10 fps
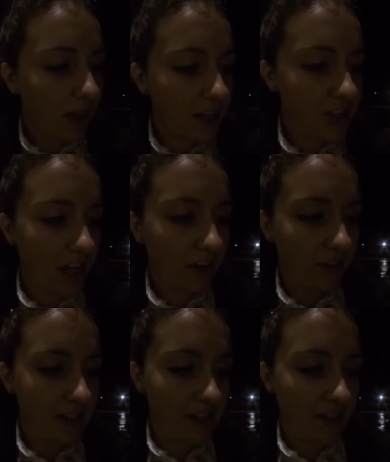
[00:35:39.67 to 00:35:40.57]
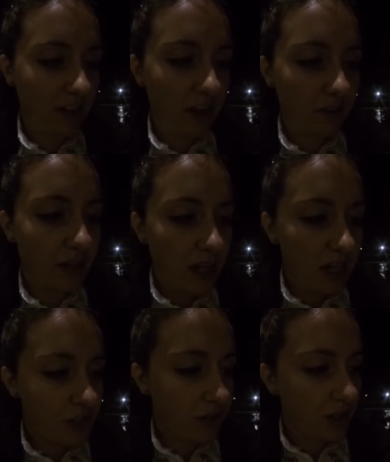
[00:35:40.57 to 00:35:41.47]
hygienic reasons alone.
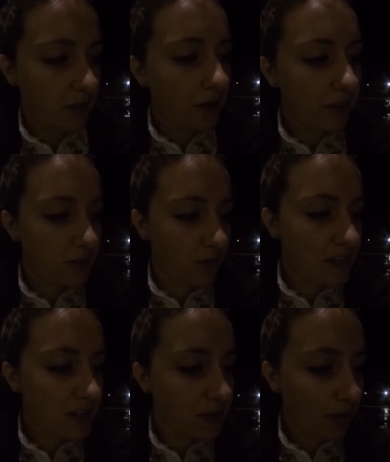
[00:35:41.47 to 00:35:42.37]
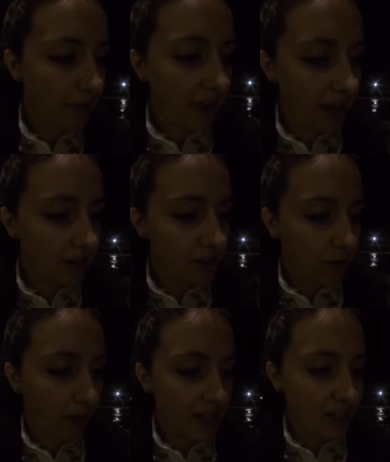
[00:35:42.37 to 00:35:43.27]
True, those reasons were without
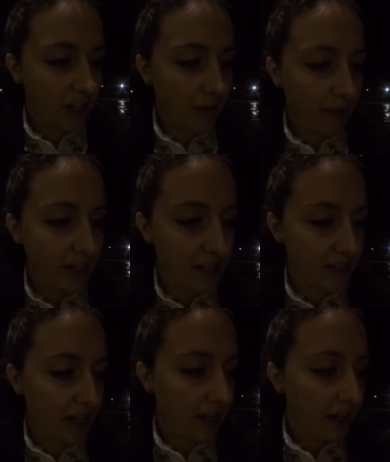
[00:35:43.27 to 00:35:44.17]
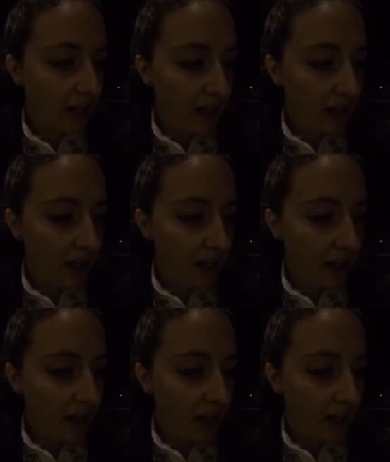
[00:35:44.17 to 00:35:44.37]
quite secure basis yet,